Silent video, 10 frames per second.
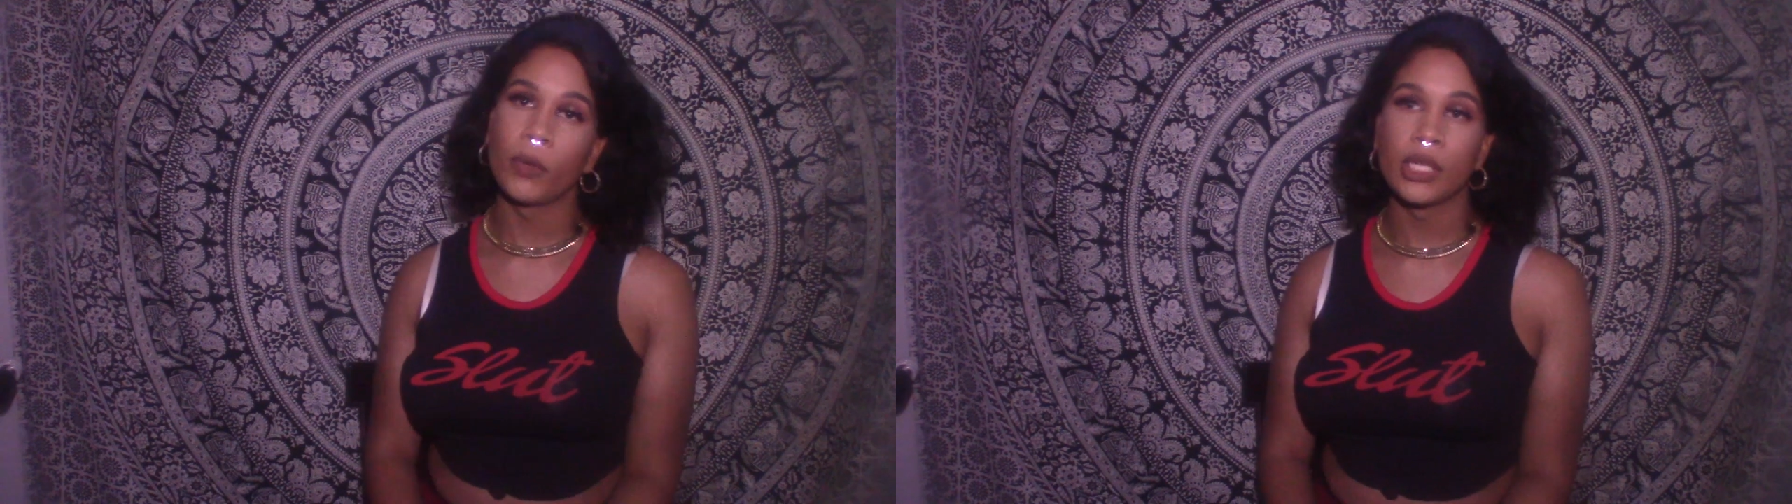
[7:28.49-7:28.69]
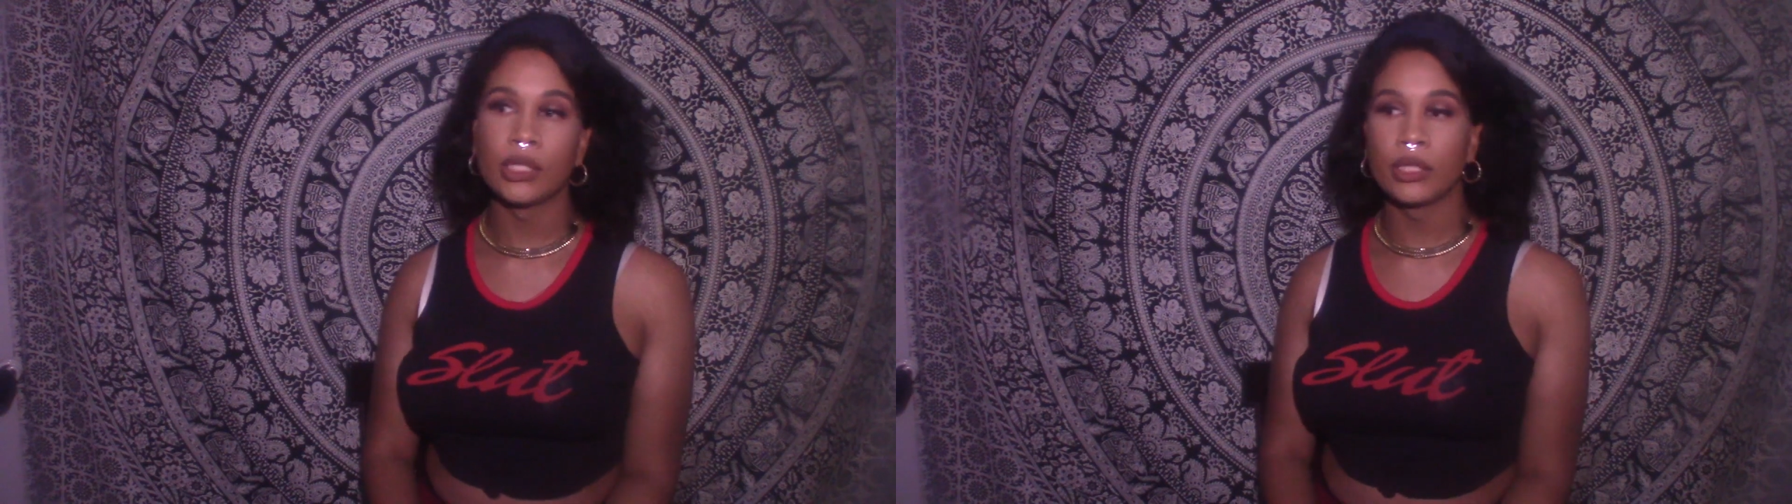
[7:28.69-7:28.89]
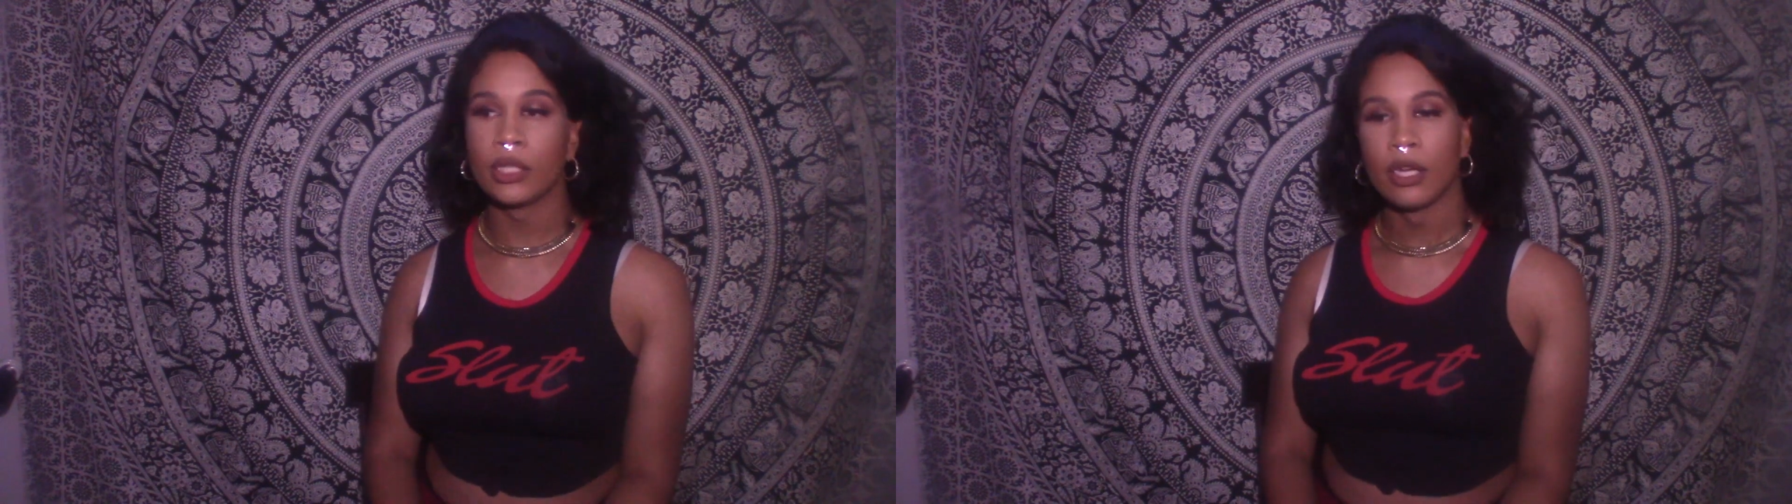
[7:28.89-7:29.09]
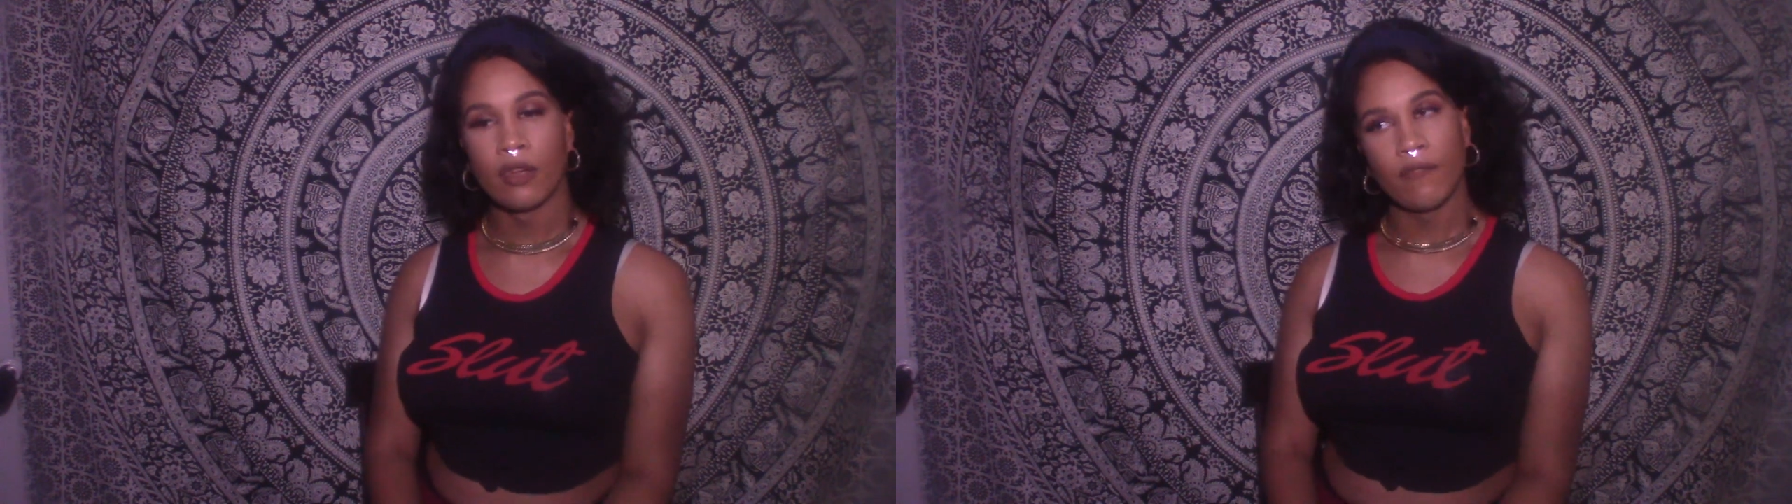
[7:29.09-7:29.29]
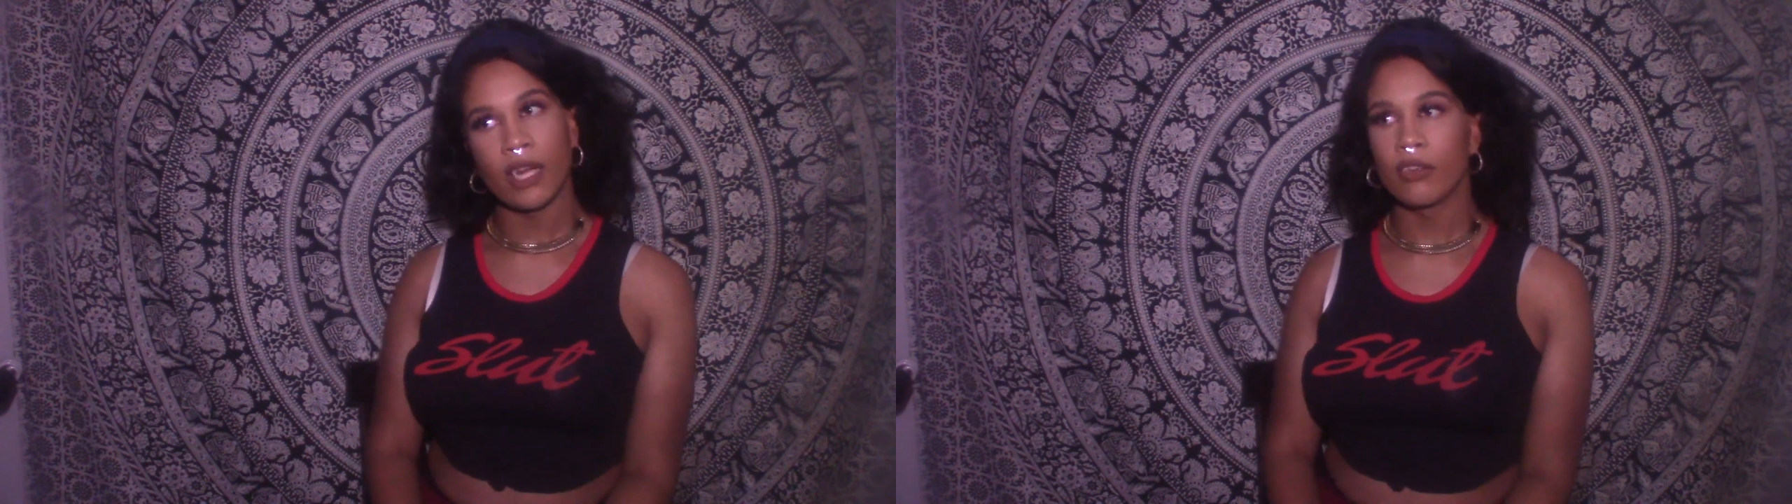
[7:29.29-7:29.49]
where's
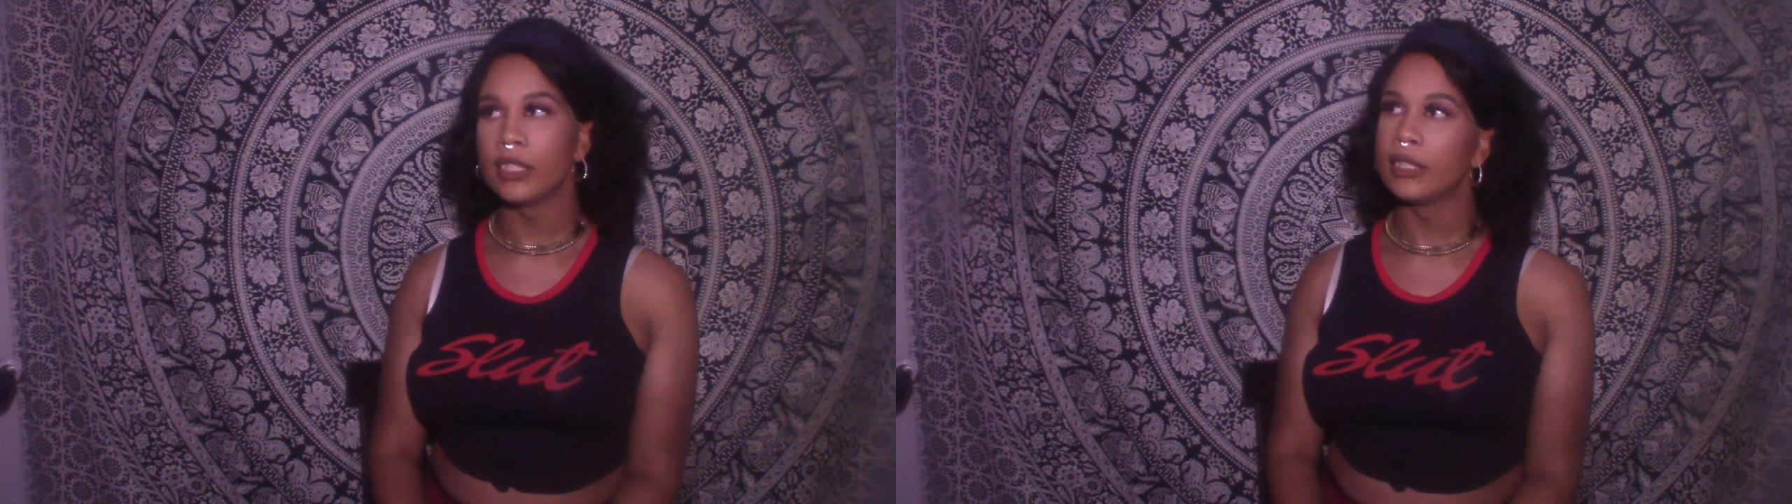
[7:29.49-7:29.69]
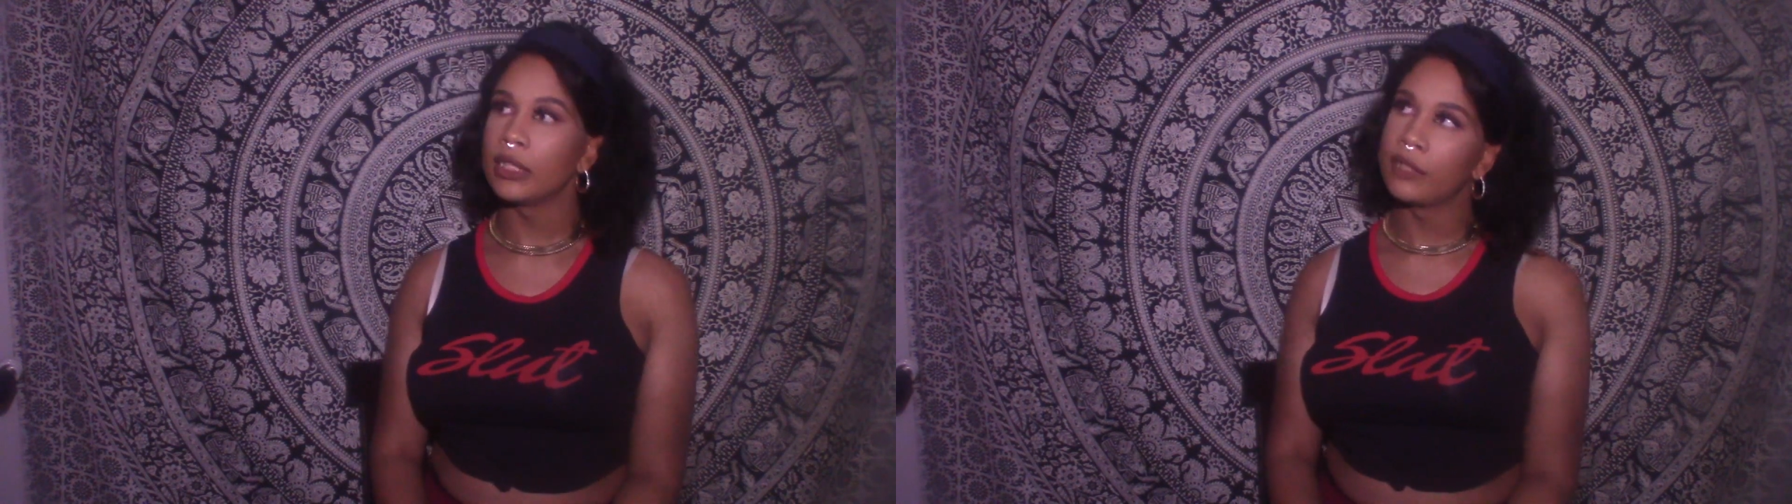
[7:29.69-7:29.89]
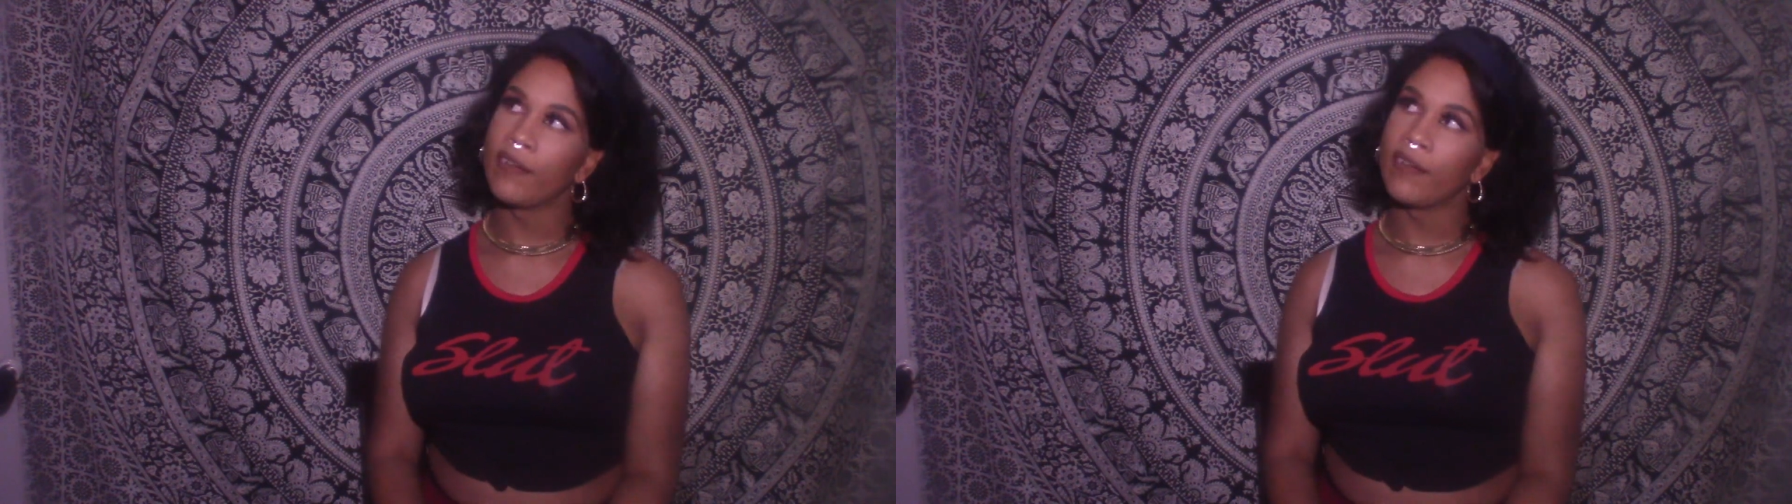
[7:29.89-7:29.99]
veterans this,